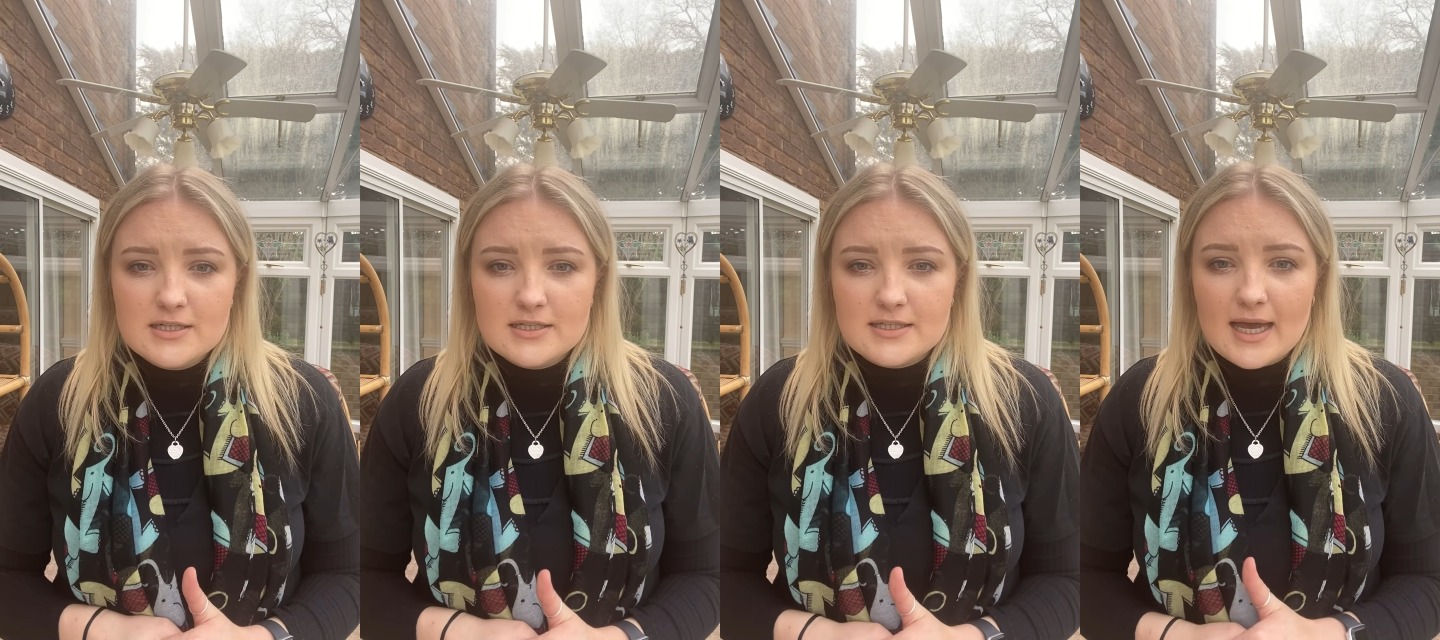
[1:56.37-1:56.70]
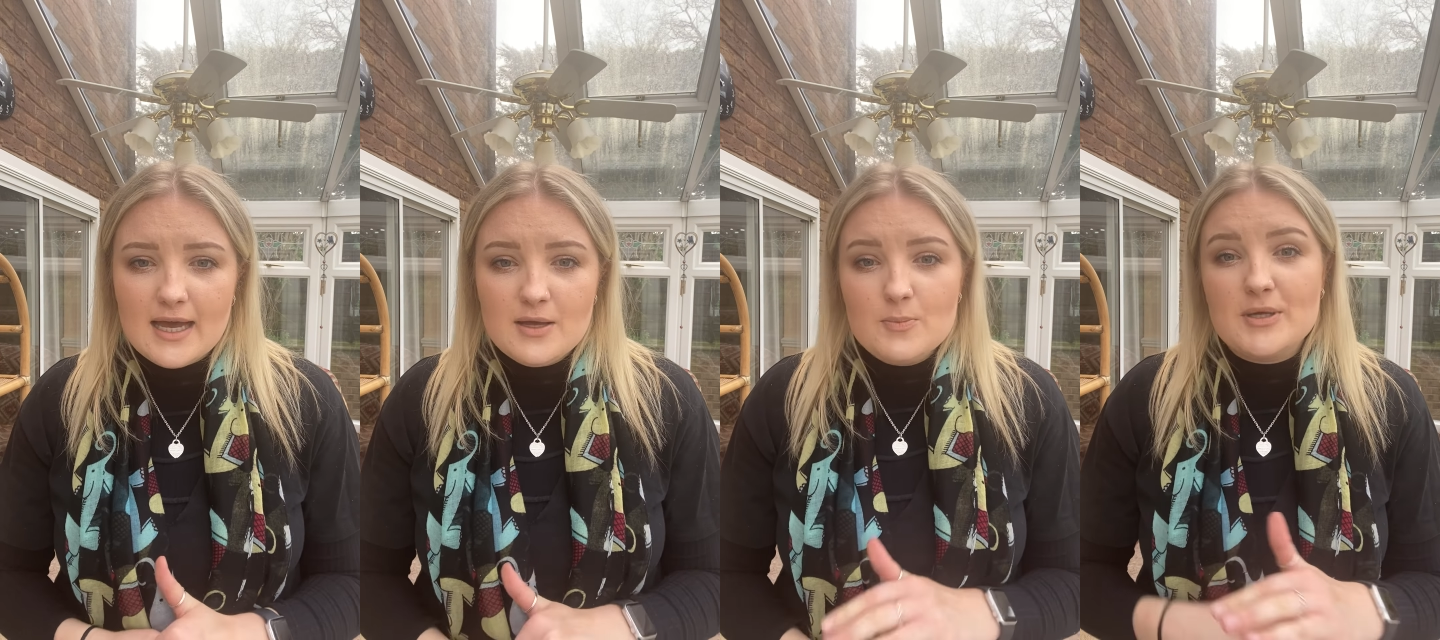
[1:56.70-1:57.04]

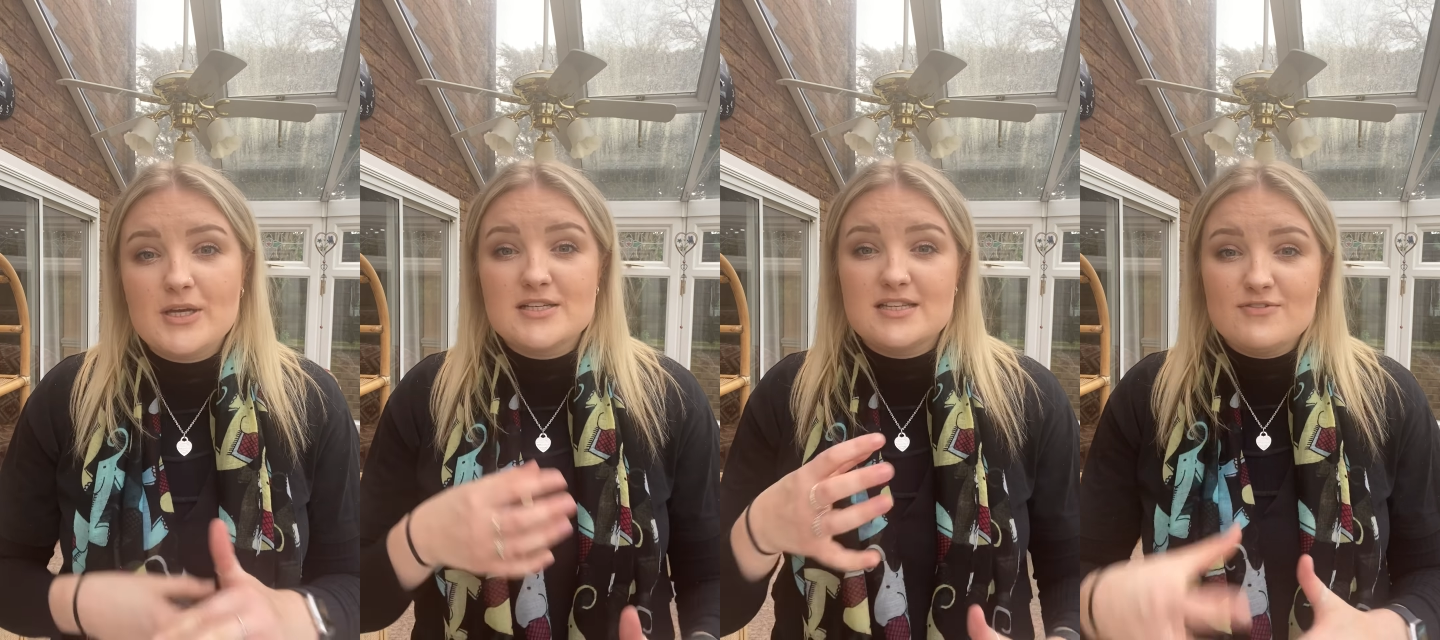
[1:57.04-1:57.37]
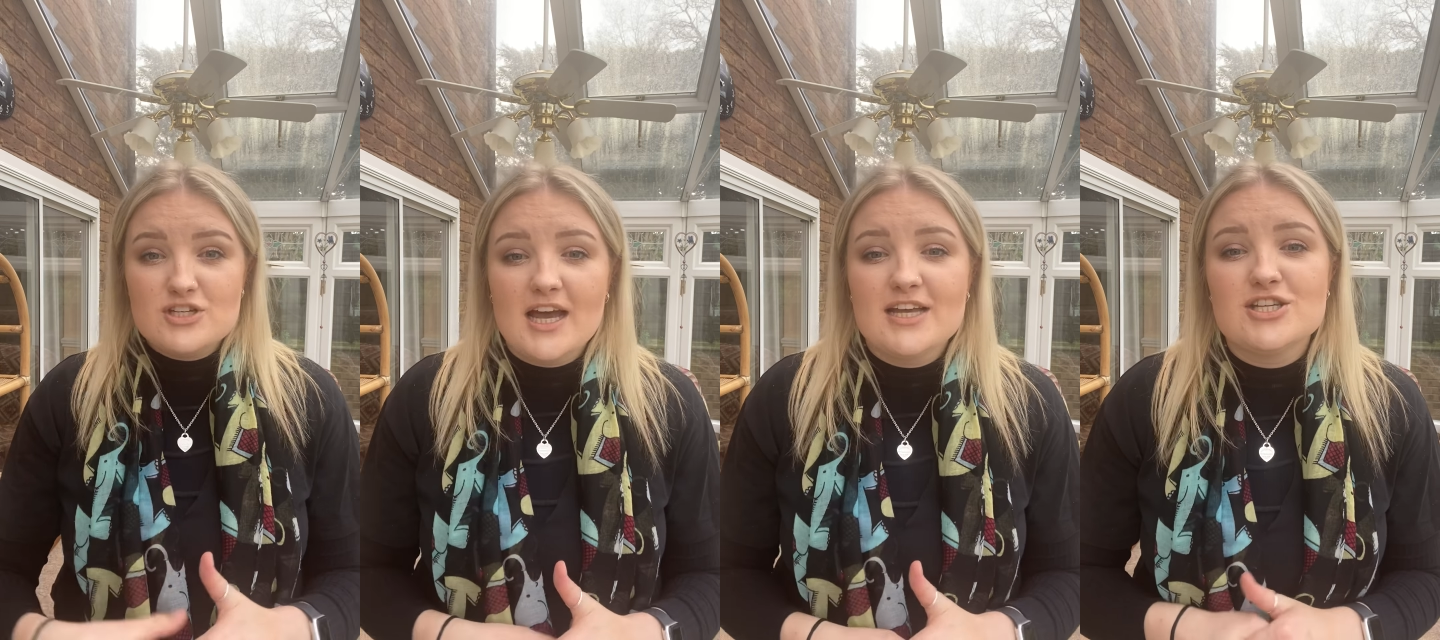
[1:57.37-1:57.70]
Yeah, because they've
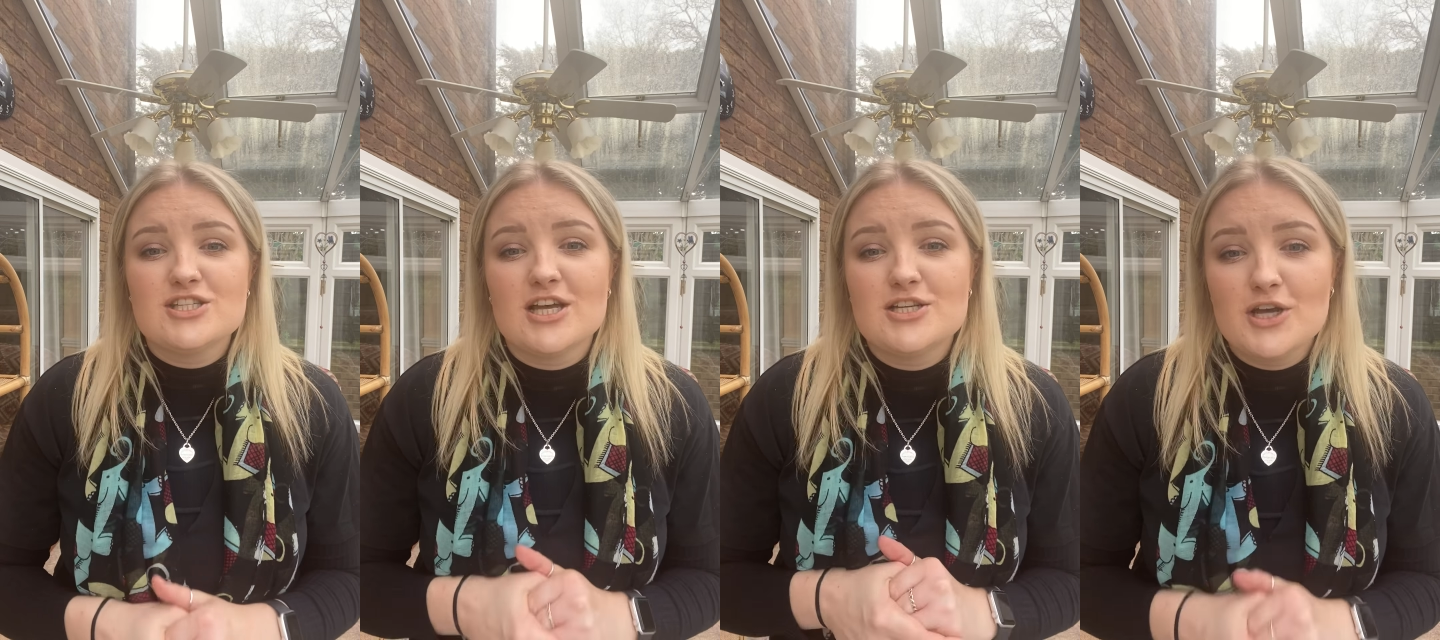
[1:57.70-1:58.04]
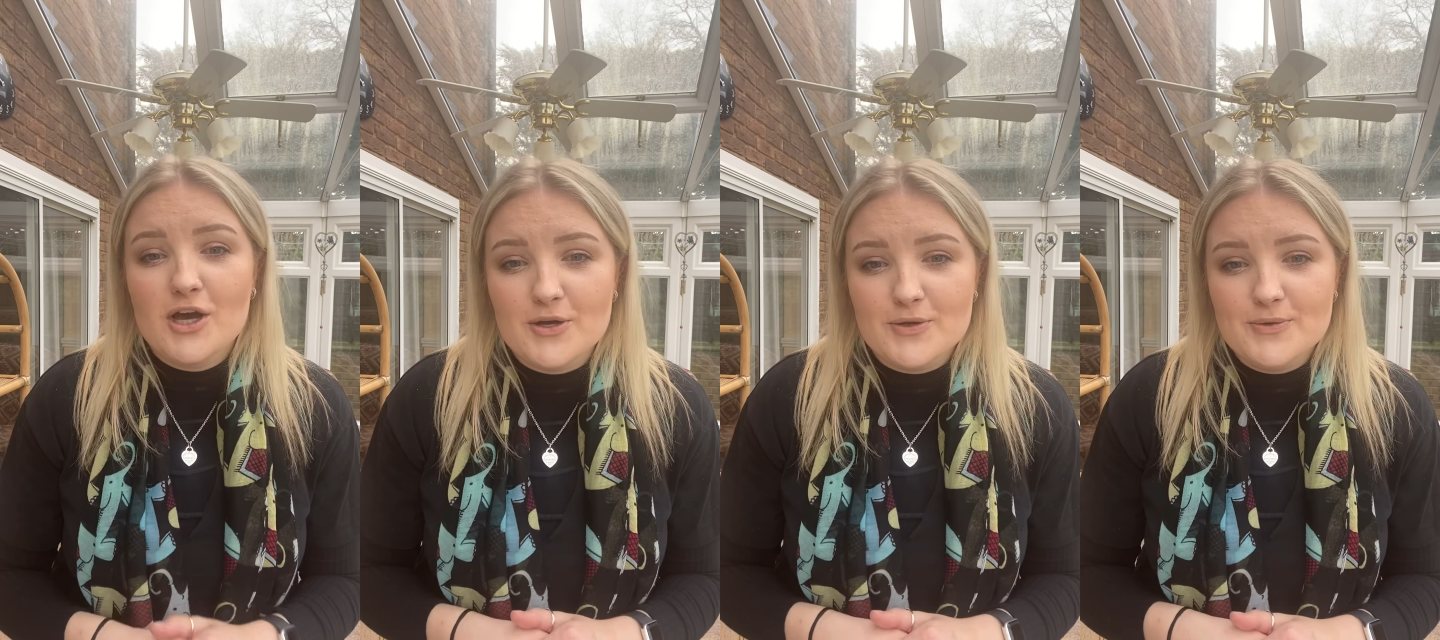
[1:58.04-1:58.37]
changed their
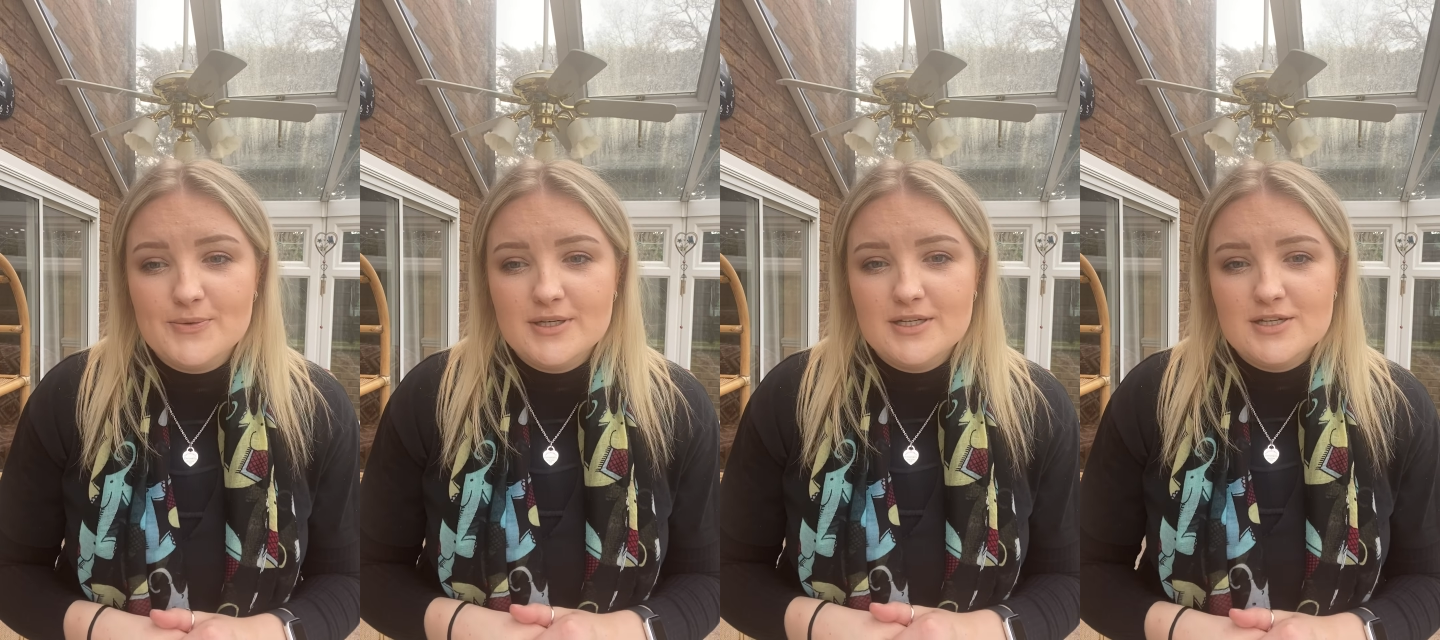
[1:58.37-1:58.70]
tone